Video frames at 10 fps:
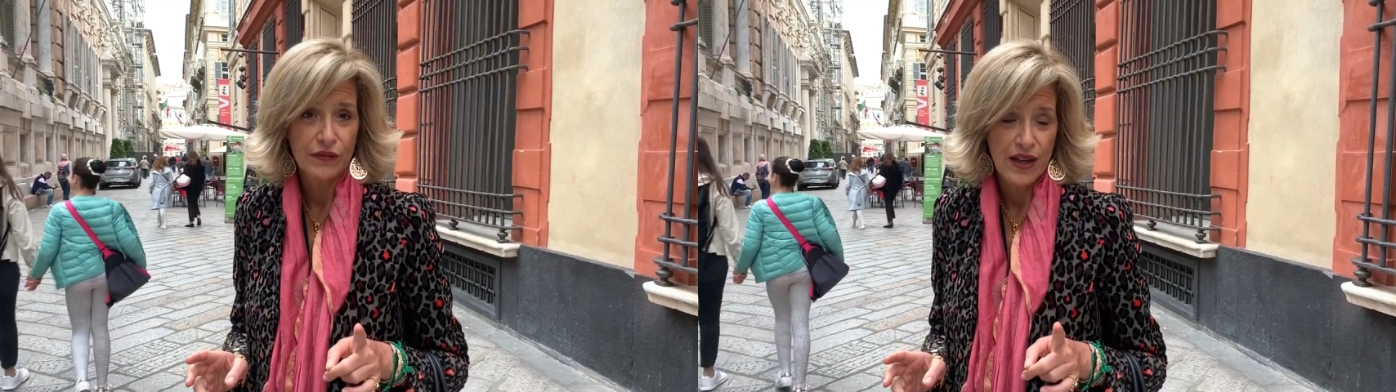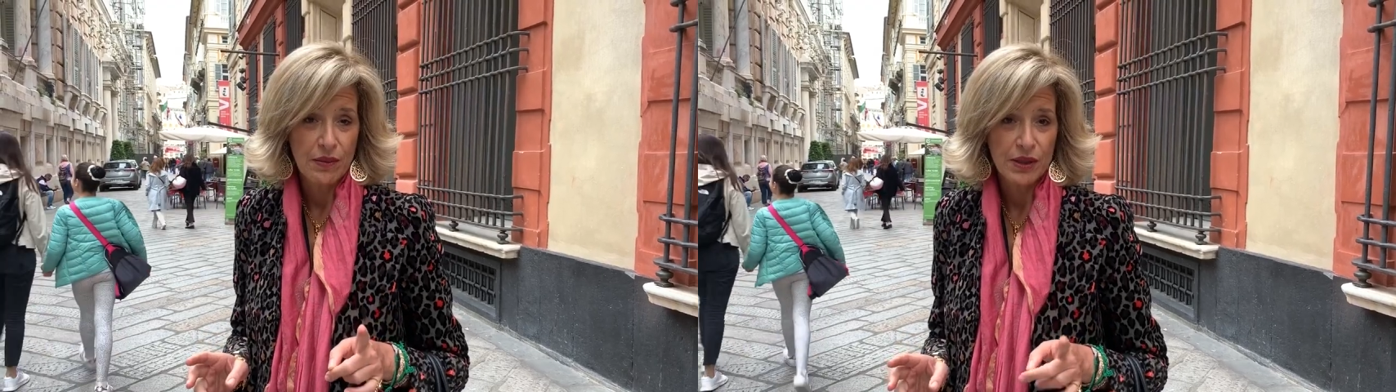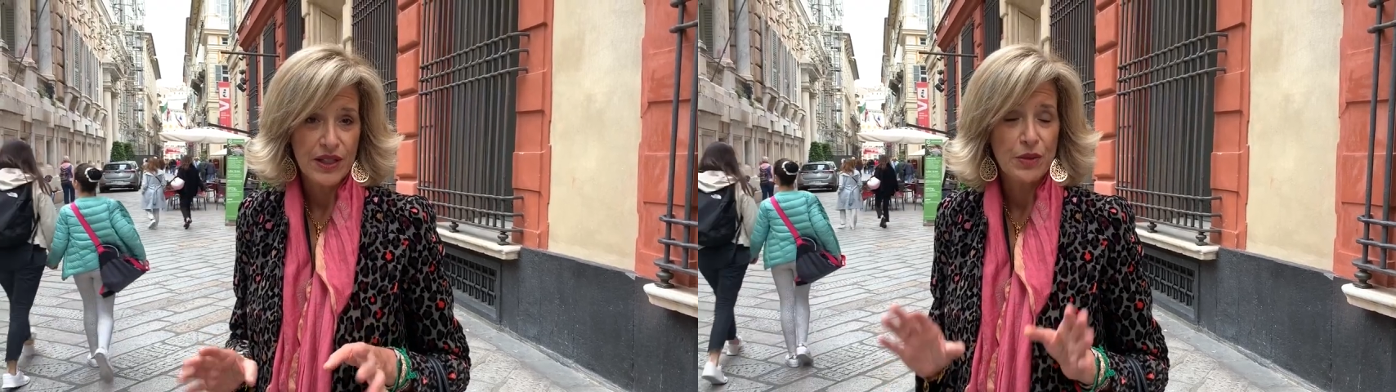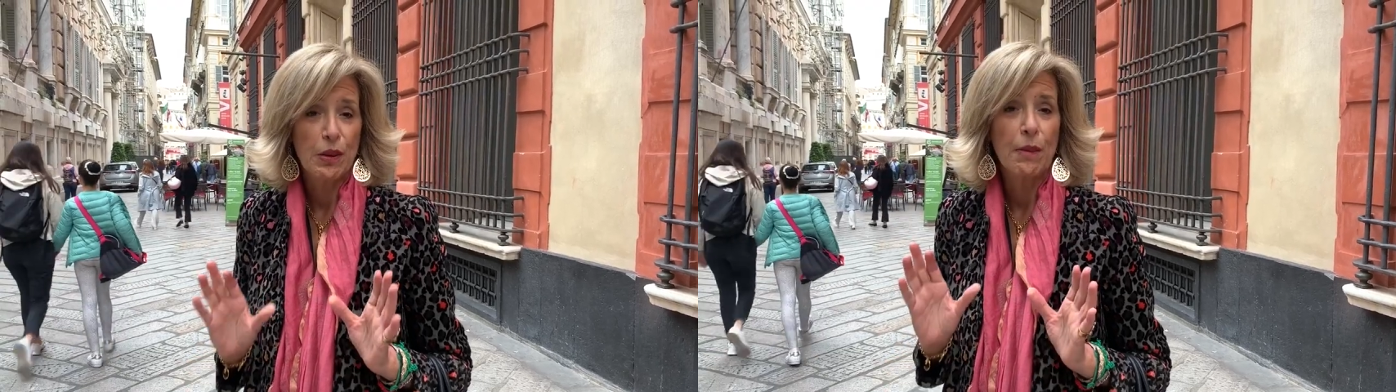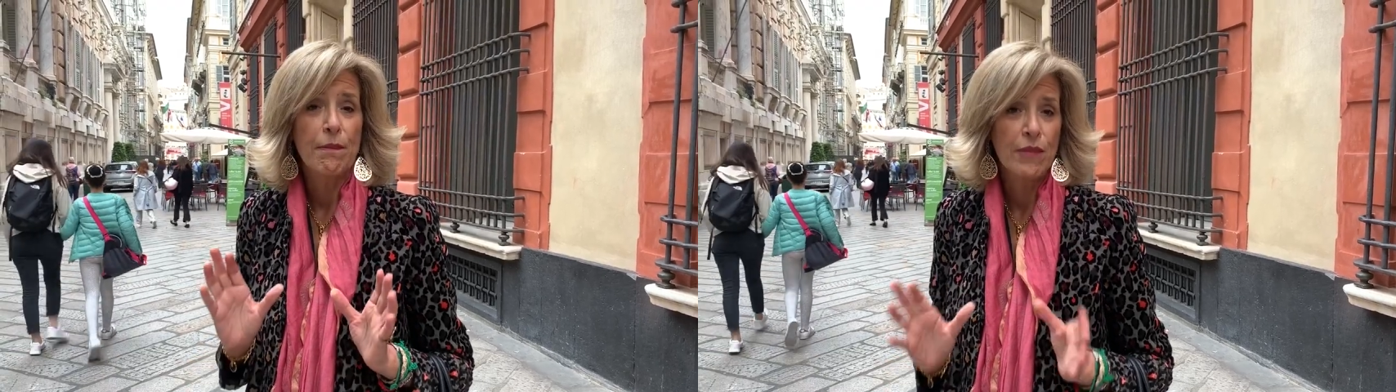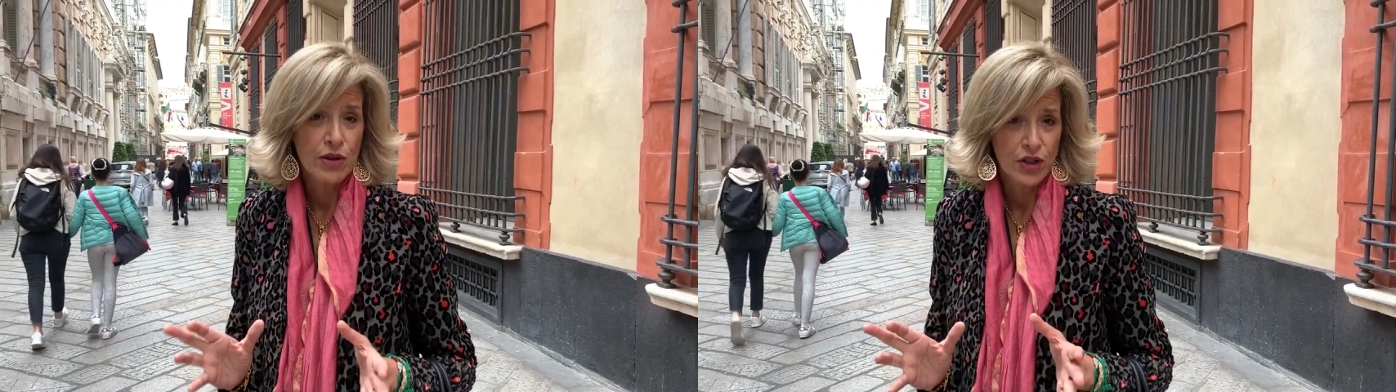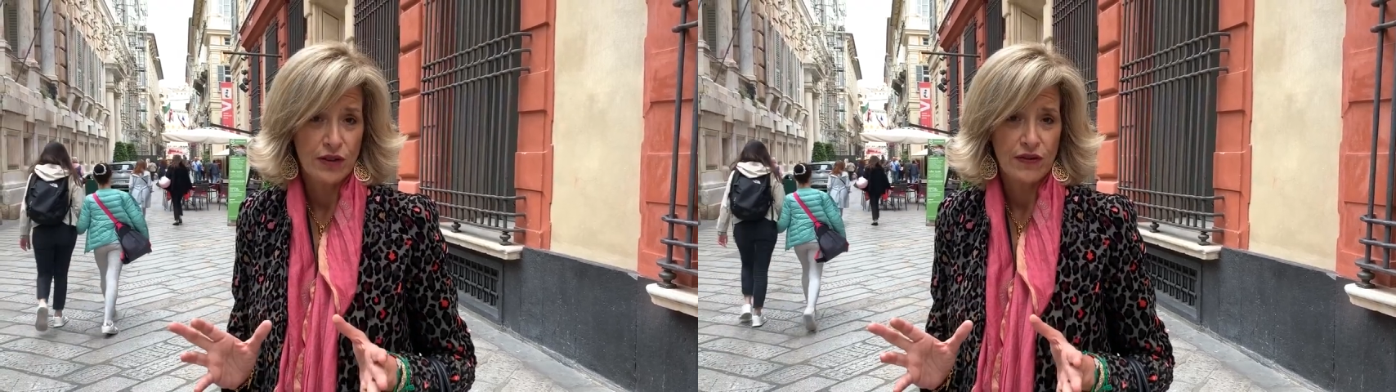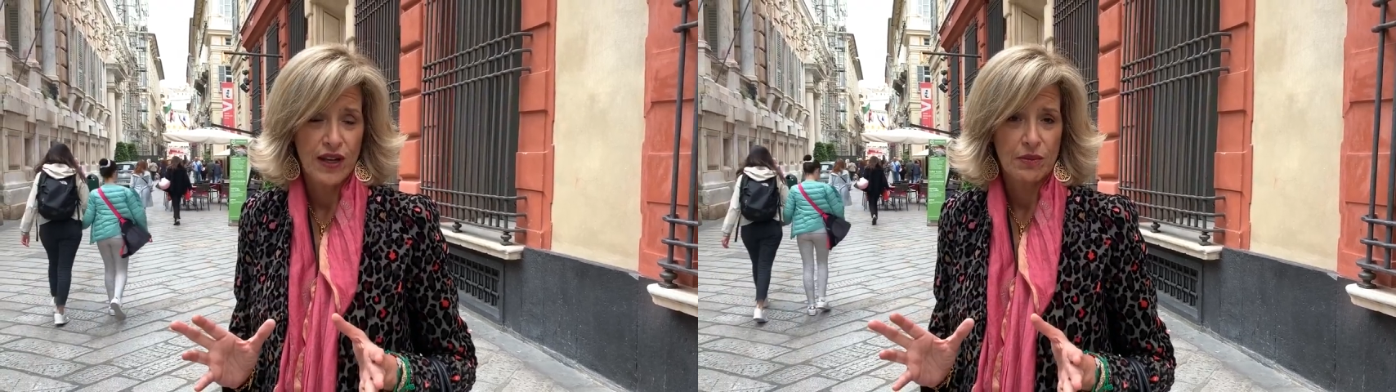families, but
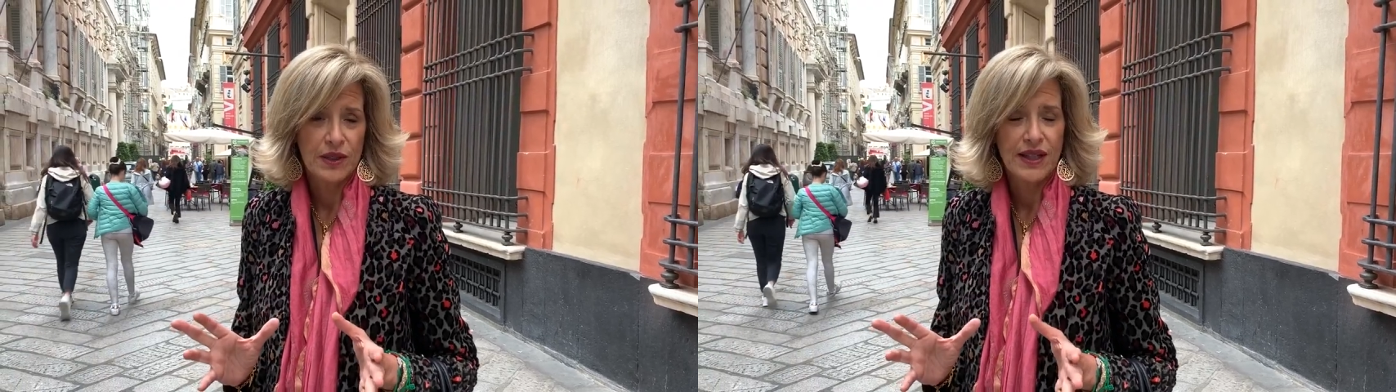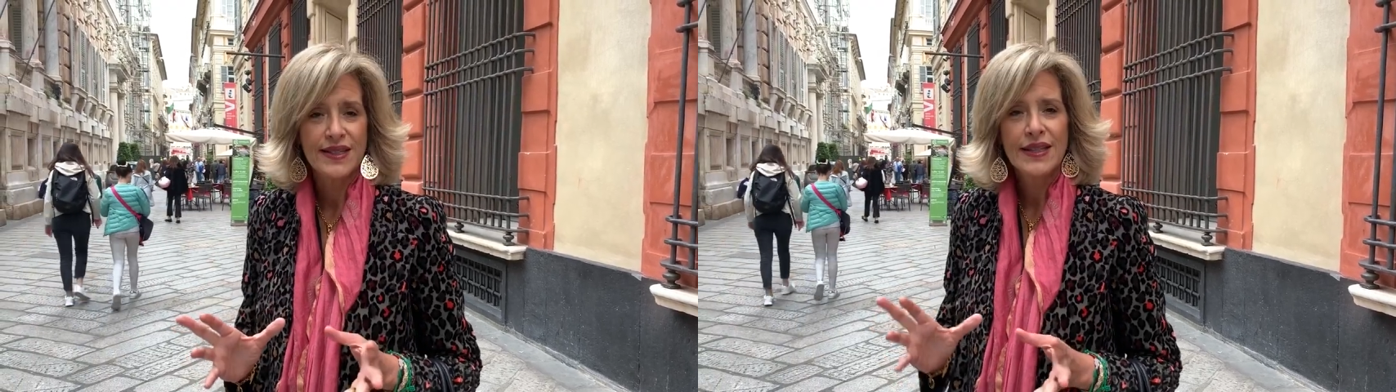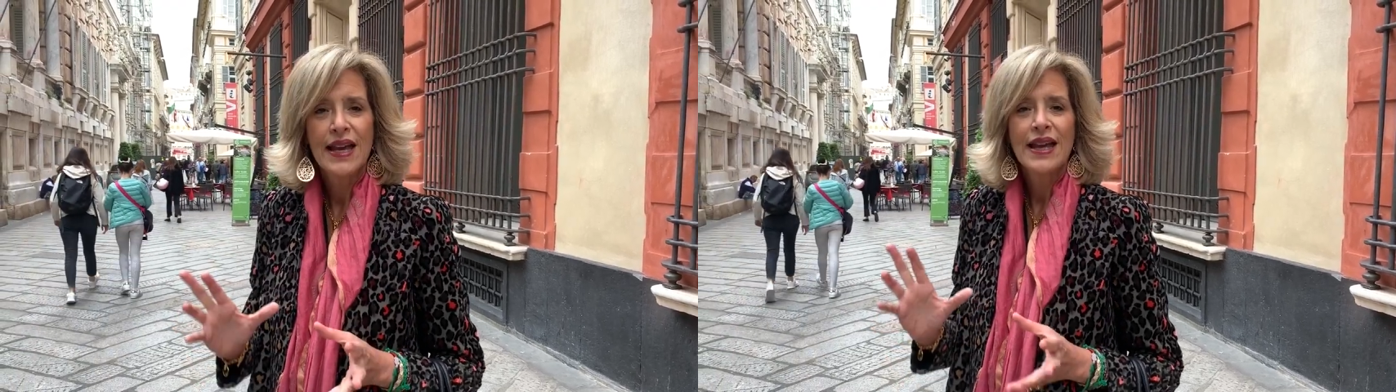merchant families,